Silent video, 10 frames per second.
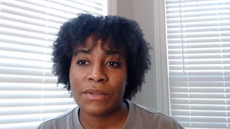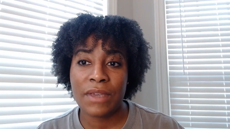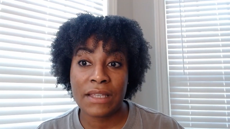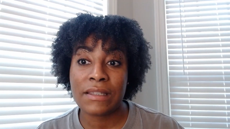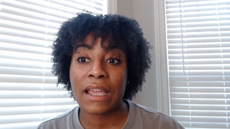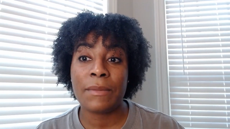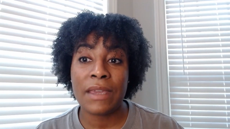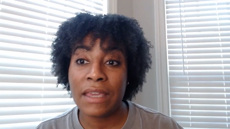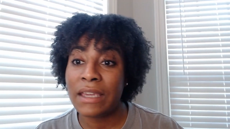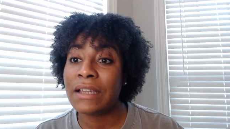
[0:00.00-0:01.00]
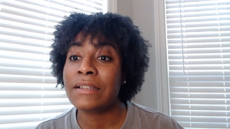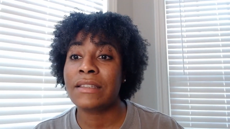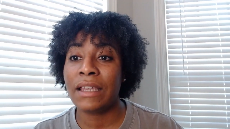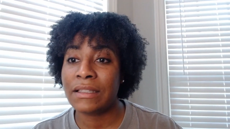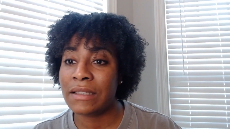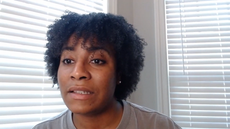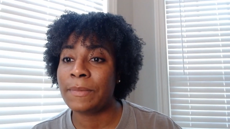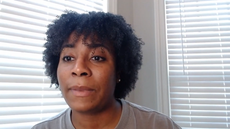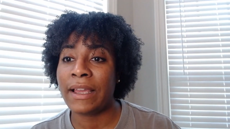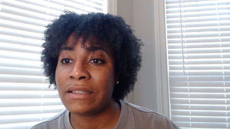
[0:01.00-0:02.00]
It's taken me years to get to this
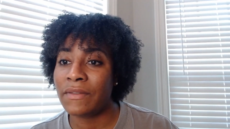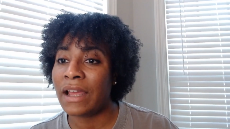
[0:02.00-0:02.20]
place of